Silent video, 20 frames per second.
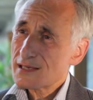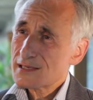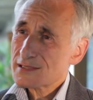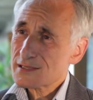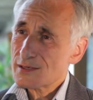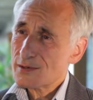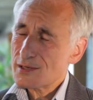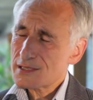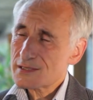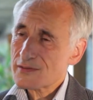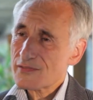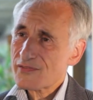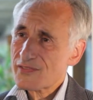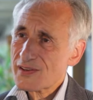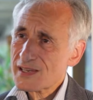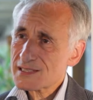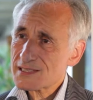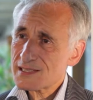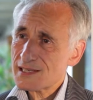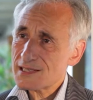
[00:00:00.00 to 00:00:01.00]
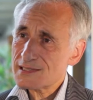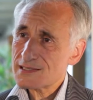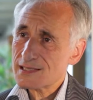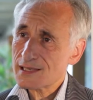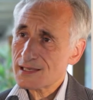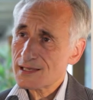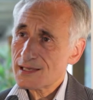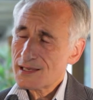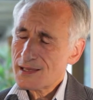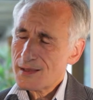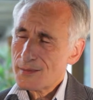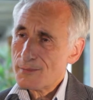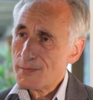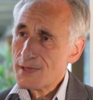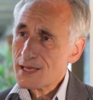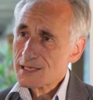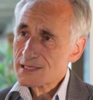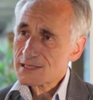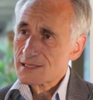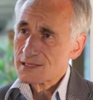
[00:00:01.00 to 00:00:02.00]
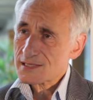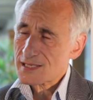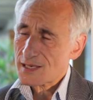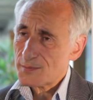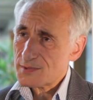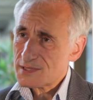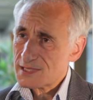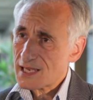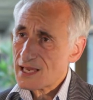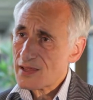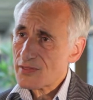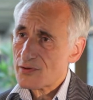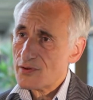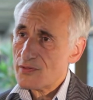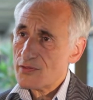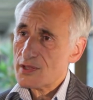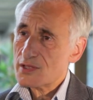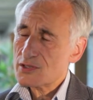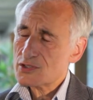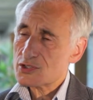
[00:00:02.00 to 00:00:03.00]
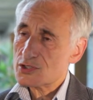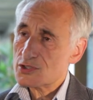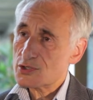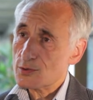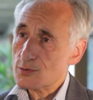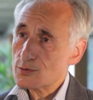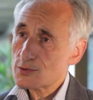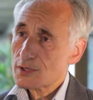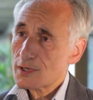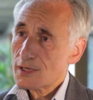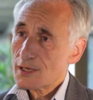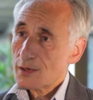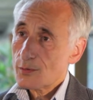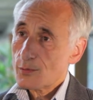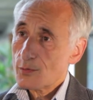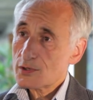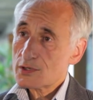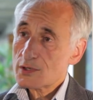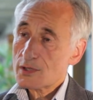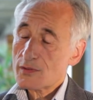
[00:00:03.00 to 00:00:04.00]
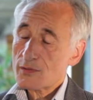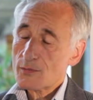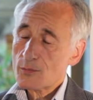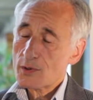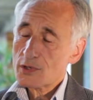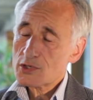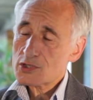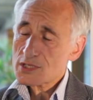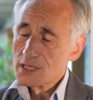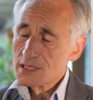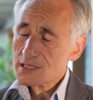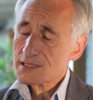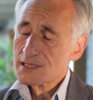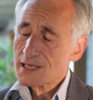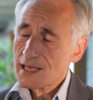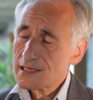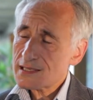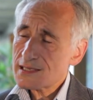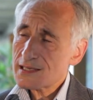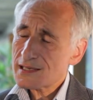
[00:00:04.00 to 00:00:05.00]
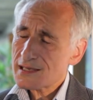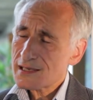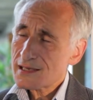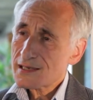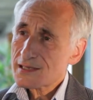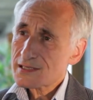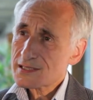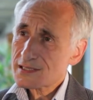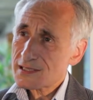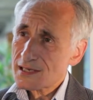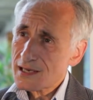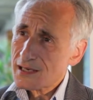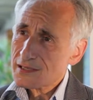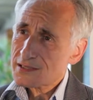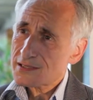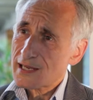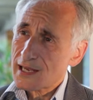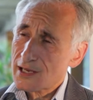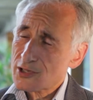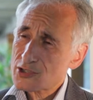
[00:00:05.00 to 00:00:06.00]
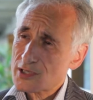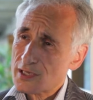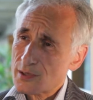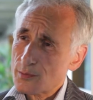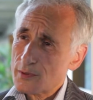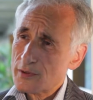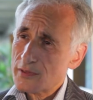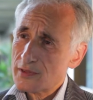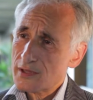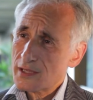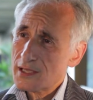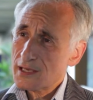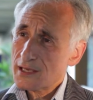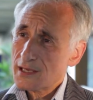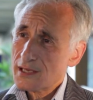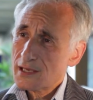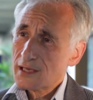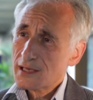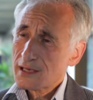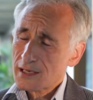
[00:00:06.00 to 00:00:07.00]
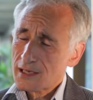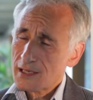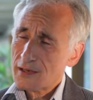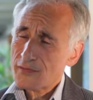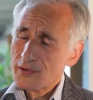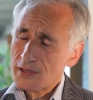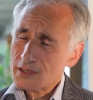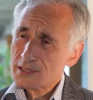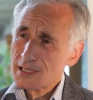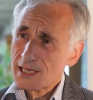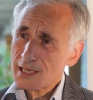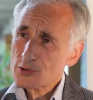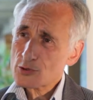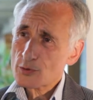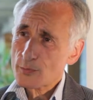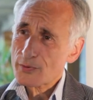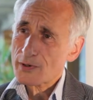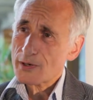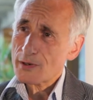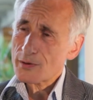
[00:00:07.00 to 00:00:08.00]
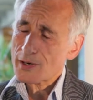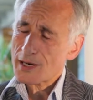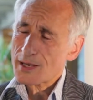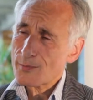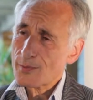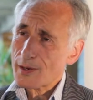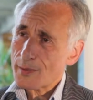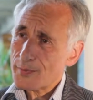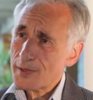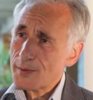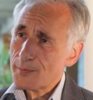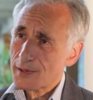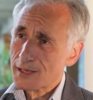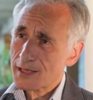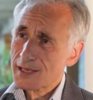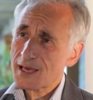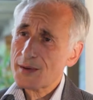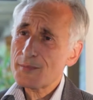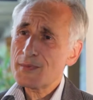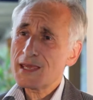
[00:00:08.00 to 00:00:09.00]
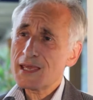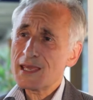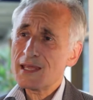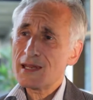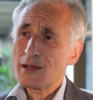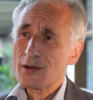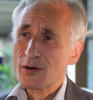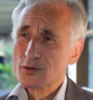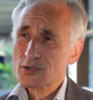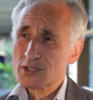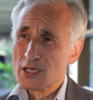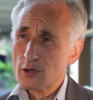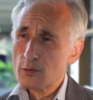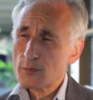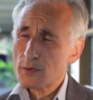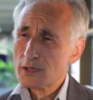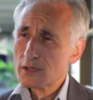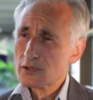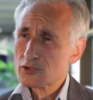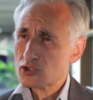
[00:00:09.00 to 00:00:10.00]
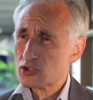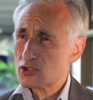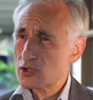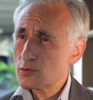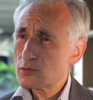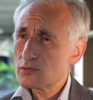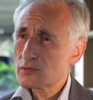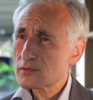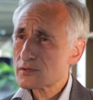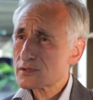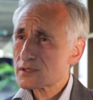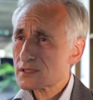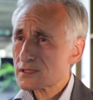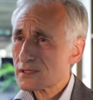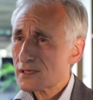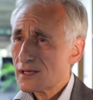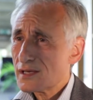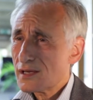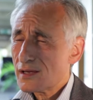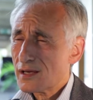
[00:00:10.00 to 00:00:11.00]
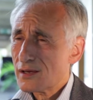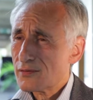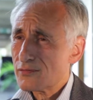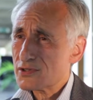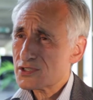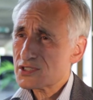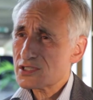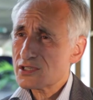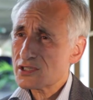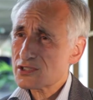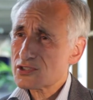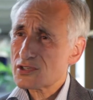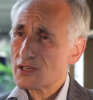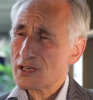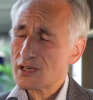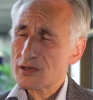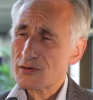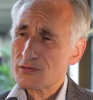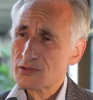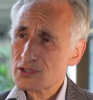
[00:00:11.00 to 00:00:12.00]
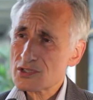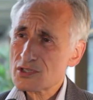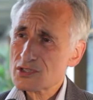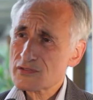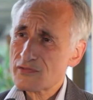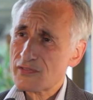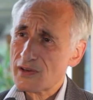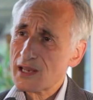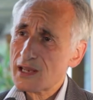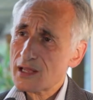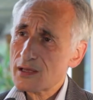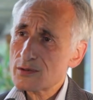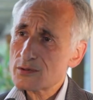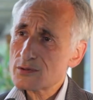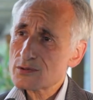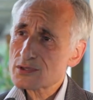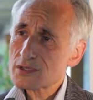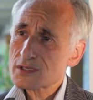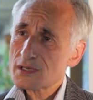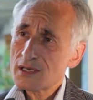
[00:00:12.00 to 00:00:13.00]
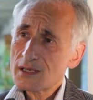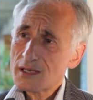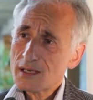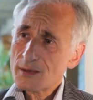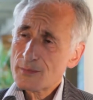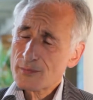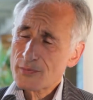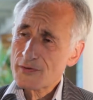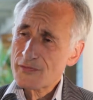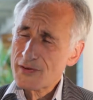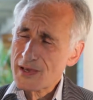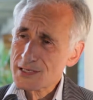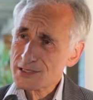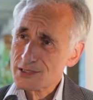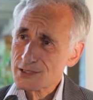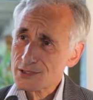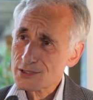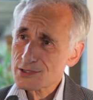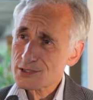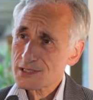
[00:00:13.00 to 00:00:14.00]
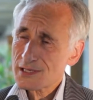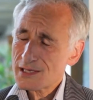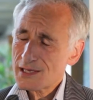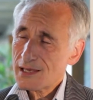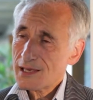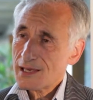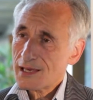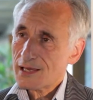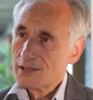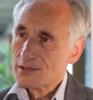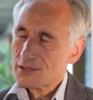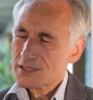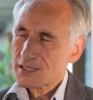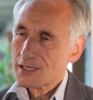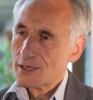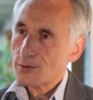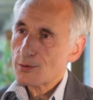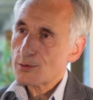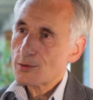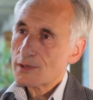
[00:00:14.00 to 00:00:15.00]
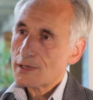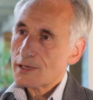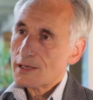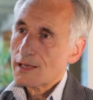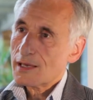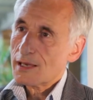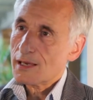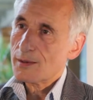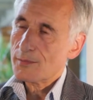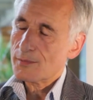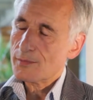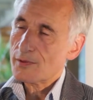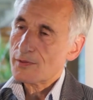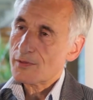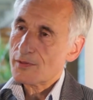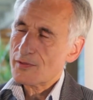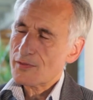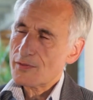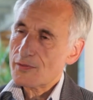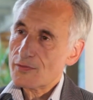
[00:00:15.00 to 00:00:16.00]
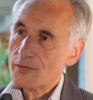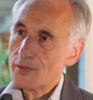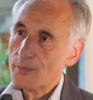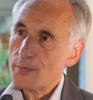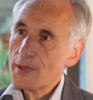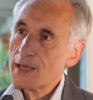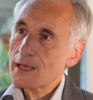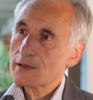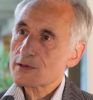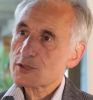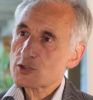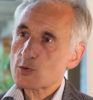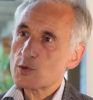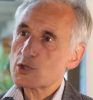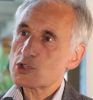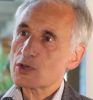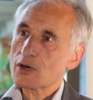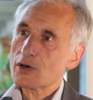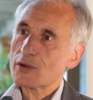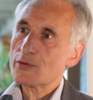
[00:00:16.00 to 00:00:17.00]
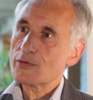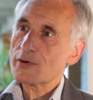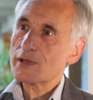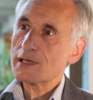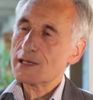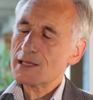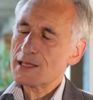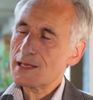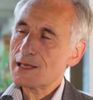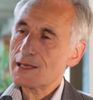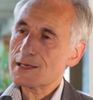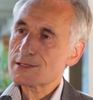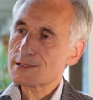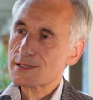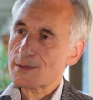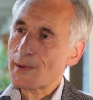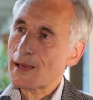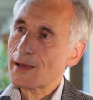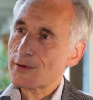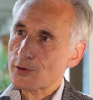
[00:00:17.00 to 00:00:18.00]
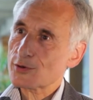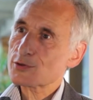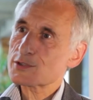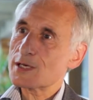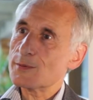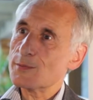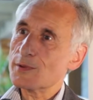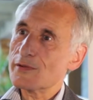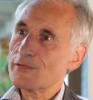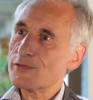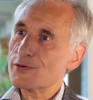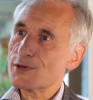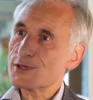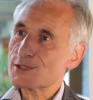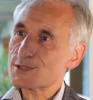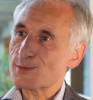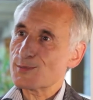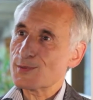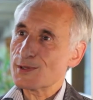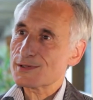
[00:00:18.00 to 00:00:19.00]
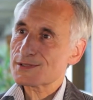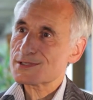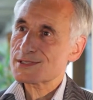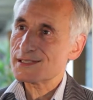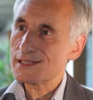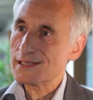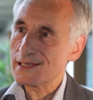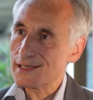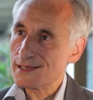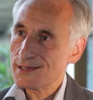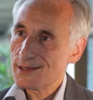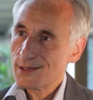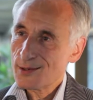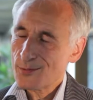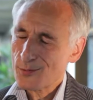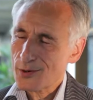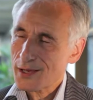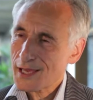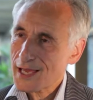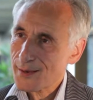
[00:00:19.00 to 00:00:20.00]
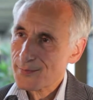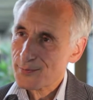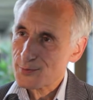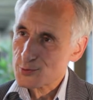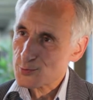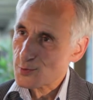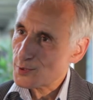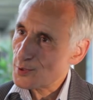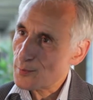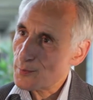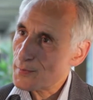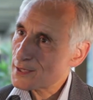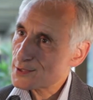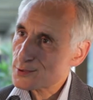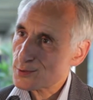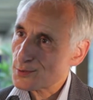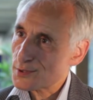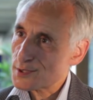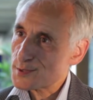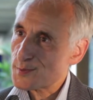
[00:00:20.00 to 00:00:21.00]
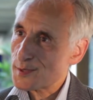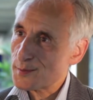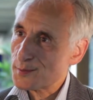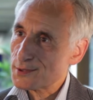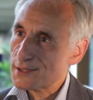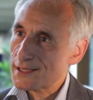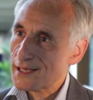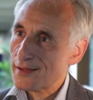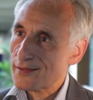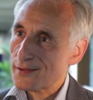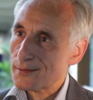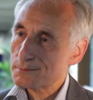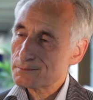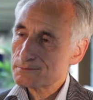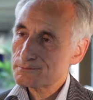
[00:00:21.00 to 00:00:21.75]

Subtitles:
So it's a fascinating mix that's coming together in the Institute. We're just getting started actually with the kind of intellectual program where people are coming in October, students, research fellows, professors, and so the big switch on really is about October the 1st, and we'll see what happens when you mix all these people together.